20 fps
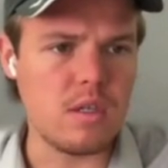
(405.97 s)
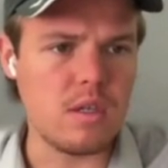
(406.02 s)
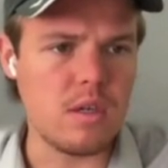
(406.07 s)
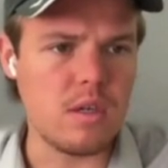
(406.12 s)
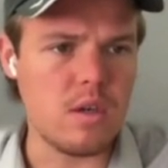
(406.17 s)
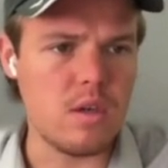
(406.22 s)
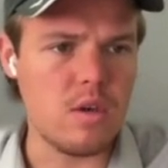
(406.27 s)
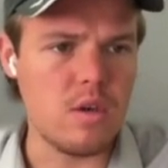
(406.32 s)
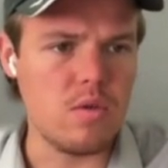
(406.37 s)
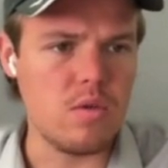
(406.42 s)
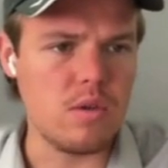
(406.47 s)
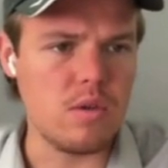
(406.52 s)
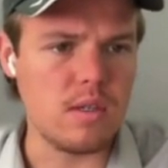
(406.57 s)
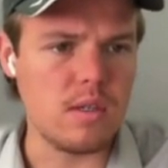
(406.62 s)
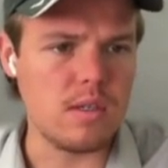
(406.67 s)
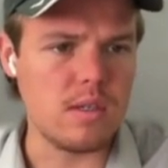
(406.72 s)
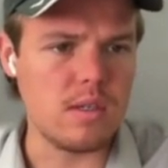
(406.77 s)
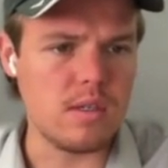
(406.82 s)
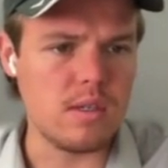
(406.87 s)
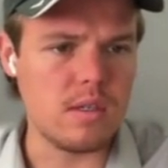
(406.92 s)

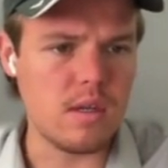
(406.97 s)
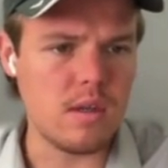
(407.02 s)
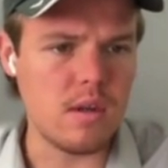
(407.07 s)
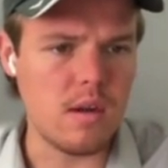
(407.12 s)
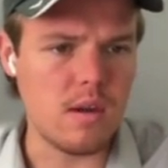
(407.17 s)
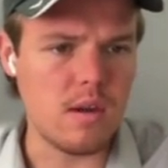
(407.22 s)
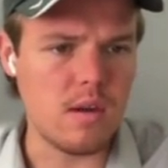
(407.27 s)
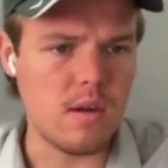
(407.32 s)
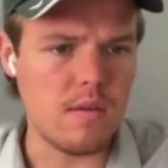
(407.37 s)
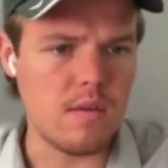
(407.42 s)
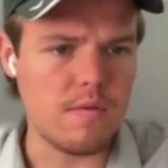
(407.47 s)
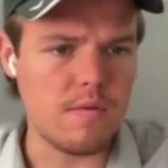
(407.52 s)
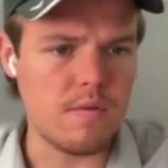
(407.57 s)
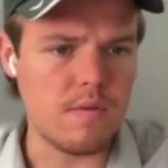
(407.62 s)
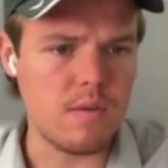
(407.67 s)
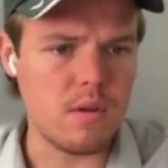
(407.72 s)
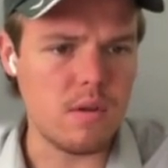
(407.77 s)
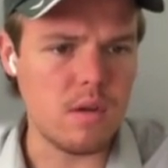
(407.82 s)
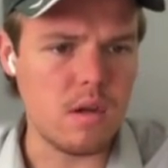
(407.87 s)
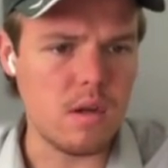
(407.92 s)
nuisances of
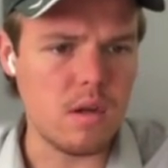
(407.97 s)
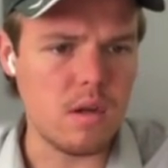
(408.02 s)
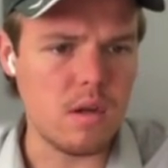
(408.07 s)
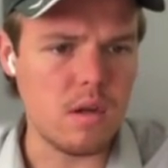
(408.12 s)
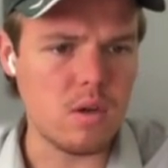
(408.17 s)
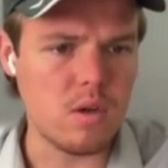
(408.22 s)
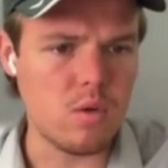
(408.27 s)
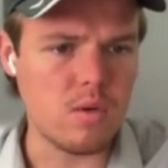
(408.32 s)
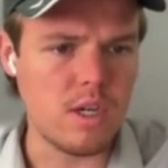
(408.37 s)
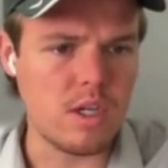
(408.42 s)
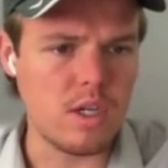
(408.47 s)
uh, quotation